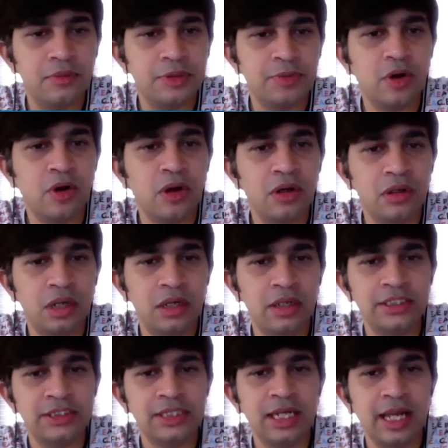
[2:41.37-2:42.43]
which we call
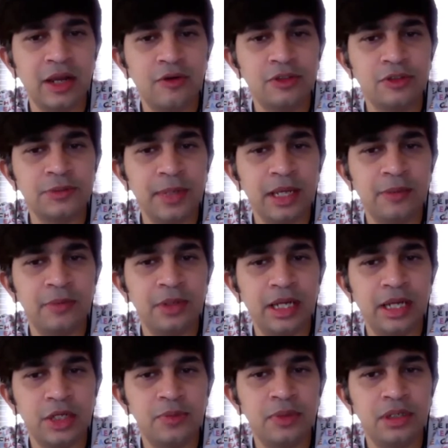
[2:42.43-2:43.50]
digital accounts payable
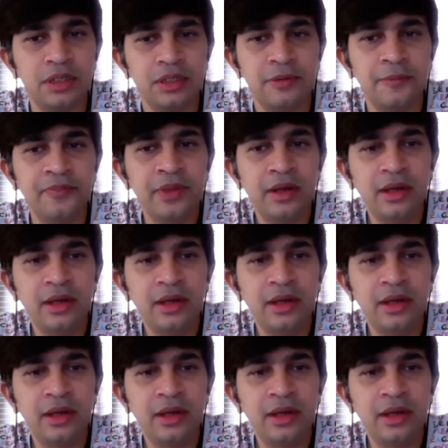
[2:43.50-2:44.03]
IQ worker,